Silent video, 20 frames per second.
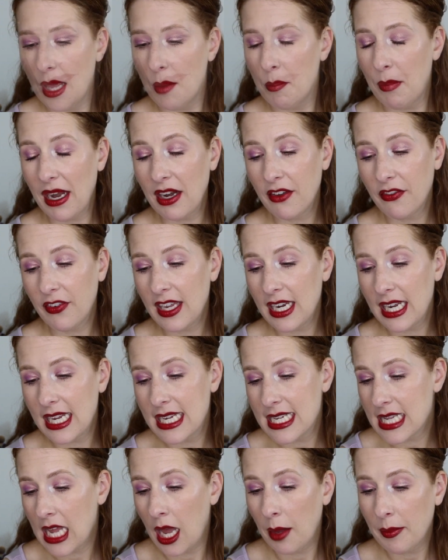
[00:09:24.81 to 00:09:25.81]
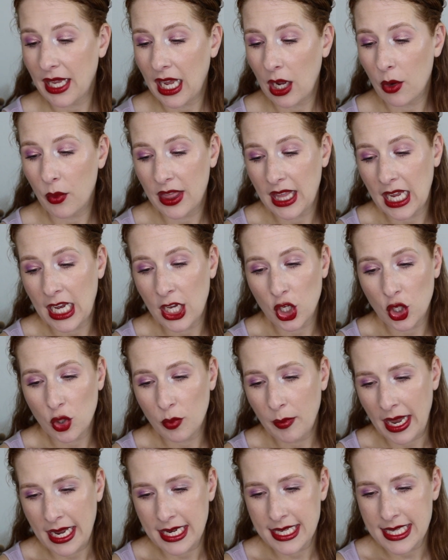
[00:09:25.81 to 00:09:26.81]
Benefit is coming out with a new
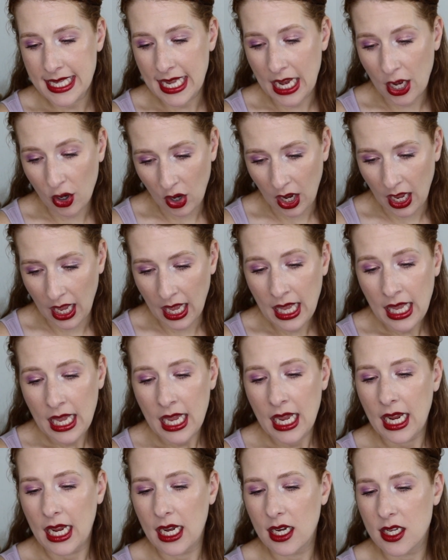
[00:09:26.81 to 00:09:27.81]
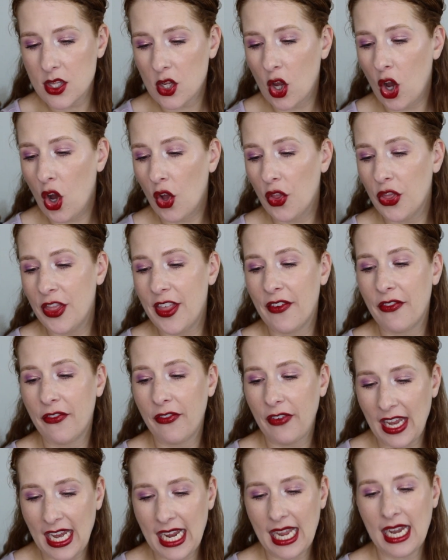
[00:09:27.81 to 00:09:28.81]
mascara. It is called the
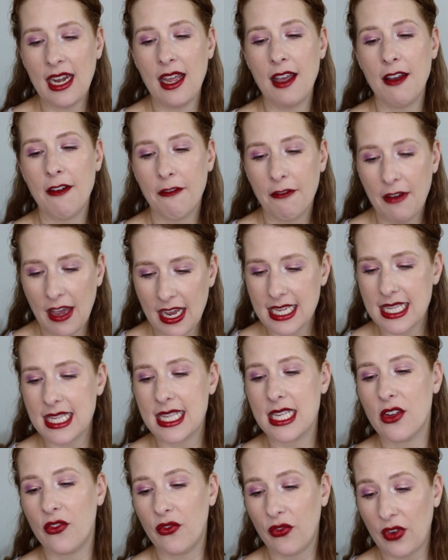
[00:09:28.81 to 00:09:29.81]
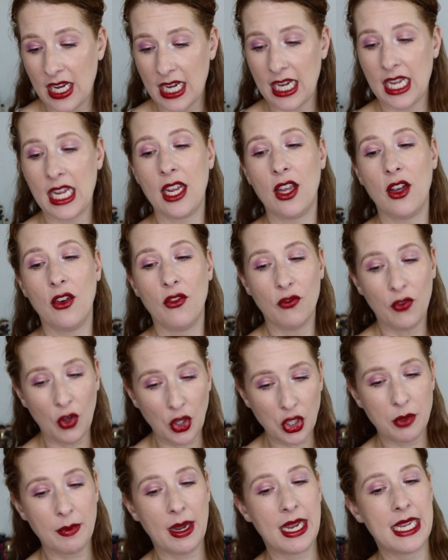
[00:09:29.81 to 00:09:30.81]
Fan Fest Fanning
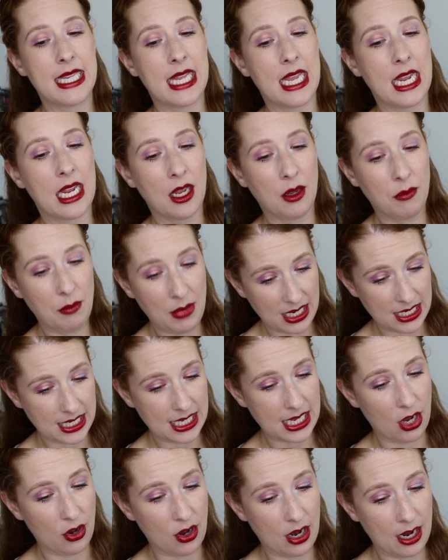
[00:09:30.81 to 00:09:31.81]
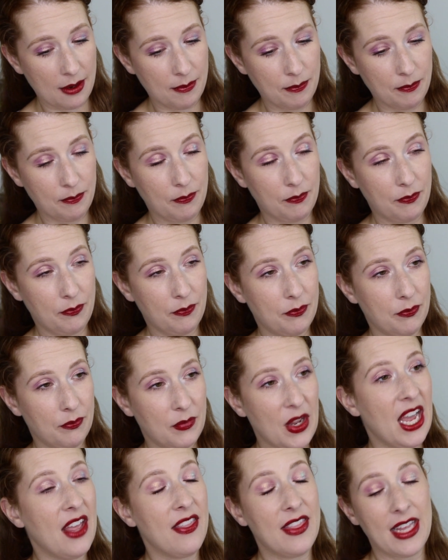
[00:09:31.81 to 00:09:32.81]
Volumizing Mascara.
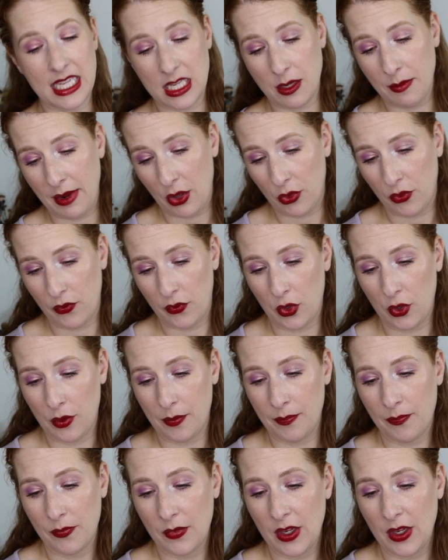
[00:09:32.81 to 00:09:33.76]
That's a mouthful.